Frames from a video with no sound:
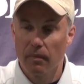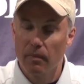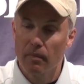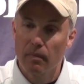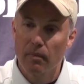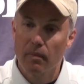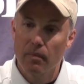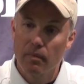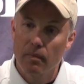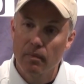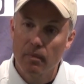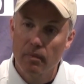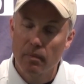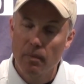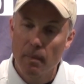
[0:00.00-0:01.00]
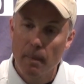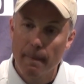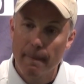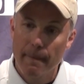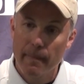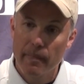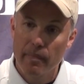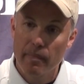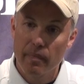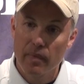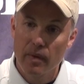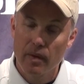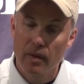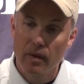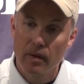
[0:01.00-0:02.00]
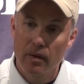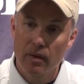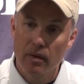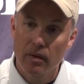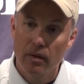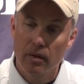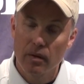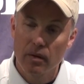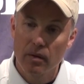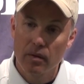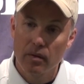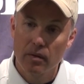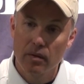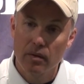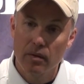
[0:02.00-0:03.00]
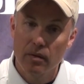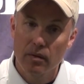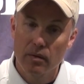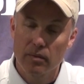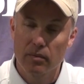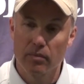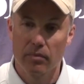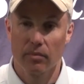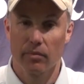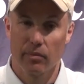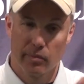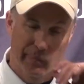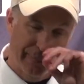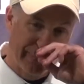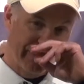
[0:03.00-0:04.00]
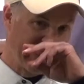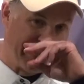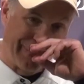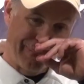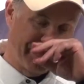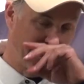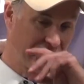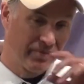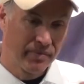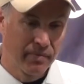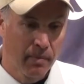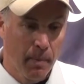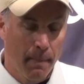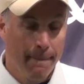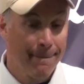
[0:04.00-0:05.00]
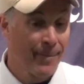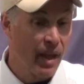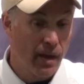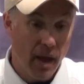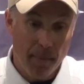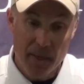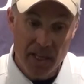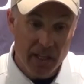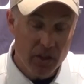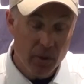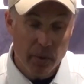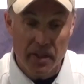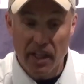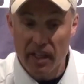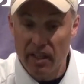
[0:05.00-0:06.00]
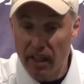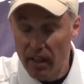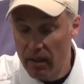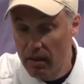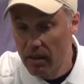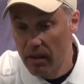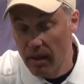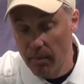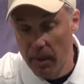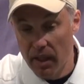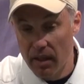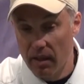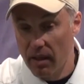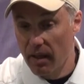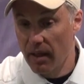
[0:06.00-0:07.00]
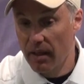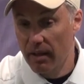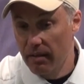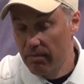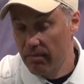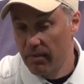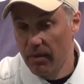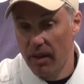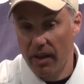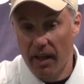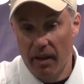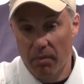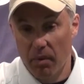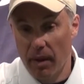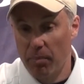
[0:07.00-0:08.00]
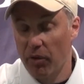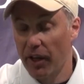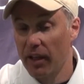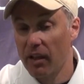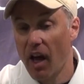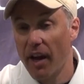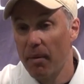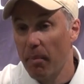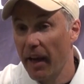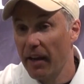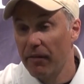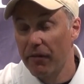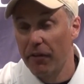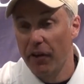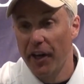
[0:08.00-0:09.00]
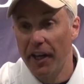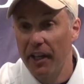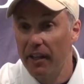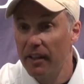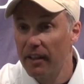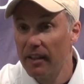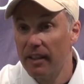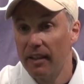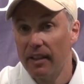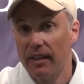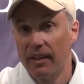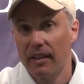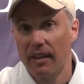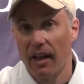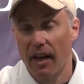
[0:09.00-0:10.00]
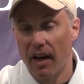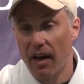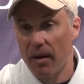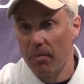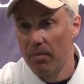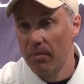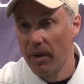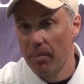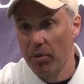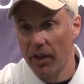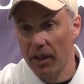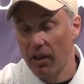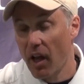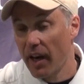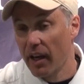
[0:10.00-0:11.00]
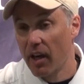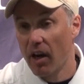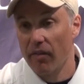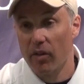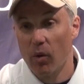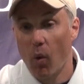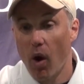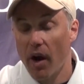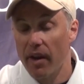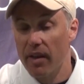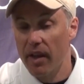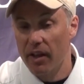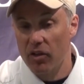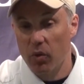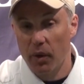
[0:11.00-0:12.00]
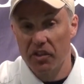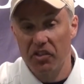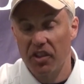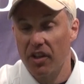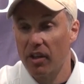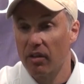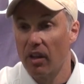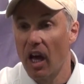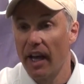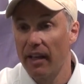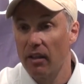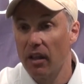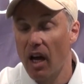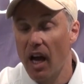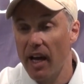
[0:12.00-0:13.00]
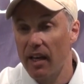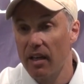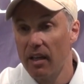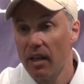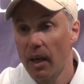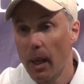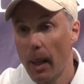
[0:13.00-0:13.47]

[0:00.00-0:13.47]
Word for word: Coach, uh, what exactly was Duke doing defensively to kind of stifle your offense today? I mean, they did what they did. I mean, they they, they played a lot of man free. Um, they played a lot of cover one. They twisted their line a lot,